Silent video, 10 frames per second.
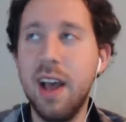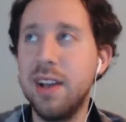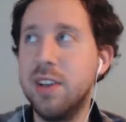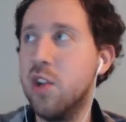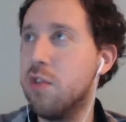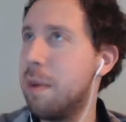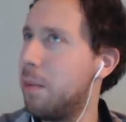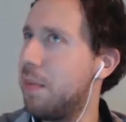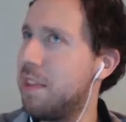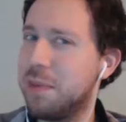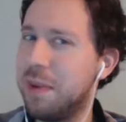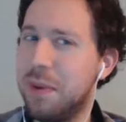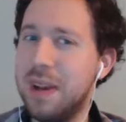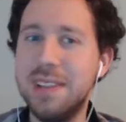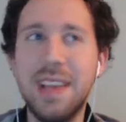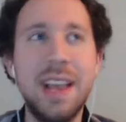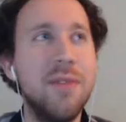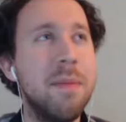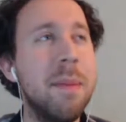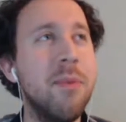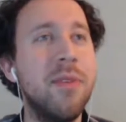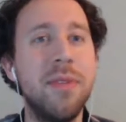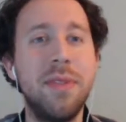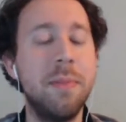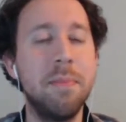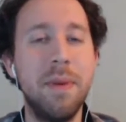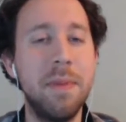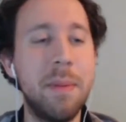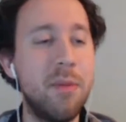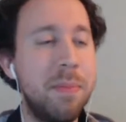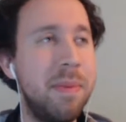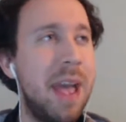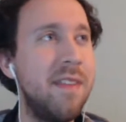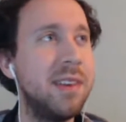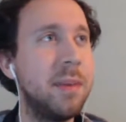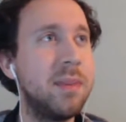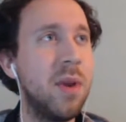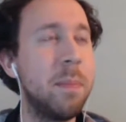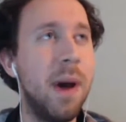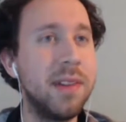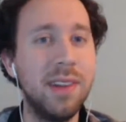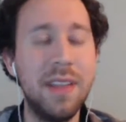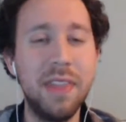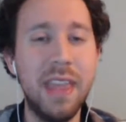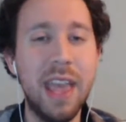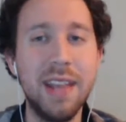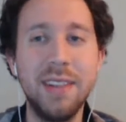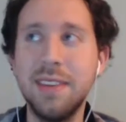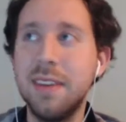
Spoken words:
Do you remember what this one was? I remember having some sort of puzzle at the end.